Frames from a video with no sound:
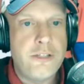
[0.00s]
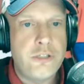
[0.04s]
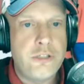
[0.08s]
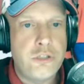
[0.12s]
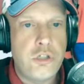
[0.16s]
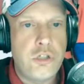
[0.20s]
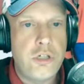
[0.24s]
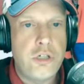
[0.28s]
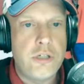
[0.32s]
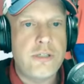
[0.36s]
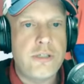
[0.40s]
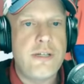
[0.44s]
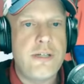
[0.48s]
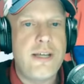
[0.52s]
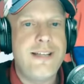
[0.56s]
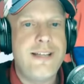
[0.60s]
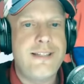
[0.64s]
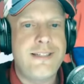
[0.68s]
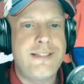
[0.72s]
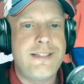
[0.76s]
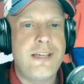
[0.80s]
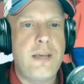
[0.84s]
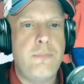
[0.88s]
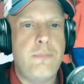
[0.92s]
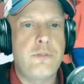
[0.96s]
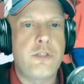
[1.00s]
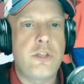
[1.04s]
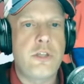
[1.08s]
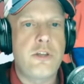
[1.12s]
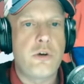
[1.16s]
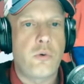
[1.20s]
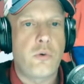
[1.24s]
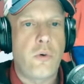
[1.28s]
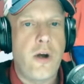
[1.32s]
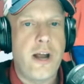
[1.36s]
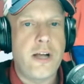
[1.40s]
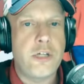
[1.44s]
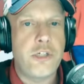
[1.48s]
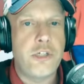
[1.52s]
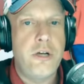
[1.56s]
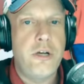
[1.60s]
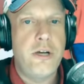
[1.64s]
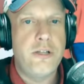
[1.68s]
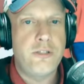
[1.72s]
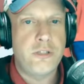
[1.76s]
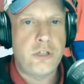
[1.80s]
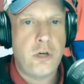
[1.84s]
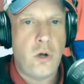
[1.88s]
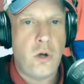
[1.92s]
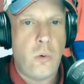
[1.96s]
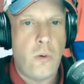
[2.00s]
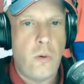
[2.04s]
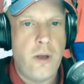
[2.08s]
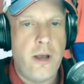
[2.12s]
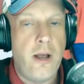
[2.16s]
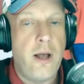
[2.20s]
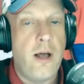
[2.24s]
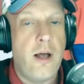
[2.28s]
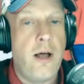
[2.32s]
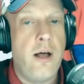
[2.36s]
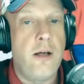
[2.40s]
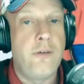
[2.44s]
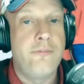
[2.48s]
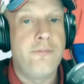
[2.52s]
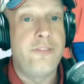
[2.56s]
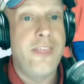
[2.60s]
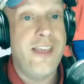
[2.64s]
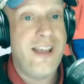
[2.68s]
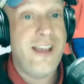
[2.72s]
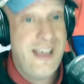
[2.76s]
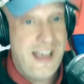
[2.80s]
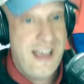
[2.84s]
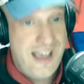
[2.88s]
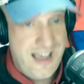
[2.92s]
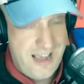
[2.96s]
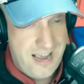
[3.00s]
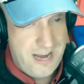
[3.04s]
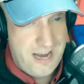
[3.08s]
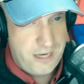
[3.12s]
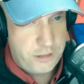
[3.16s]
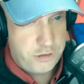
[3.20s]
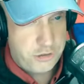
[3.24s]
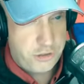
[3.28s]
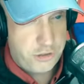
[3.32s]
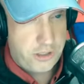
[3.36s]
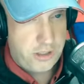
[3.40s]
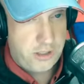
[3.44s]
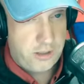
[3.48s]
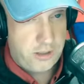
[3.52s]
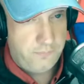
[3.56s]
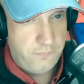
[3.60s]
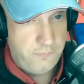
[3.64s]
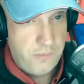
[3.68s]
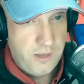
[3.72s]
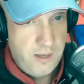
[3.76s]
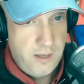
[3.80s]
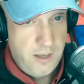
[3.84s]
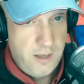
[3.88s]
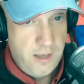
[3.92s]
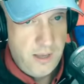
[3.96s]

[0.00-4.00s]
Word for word: It's just, it seems the direction it's going of the KHL.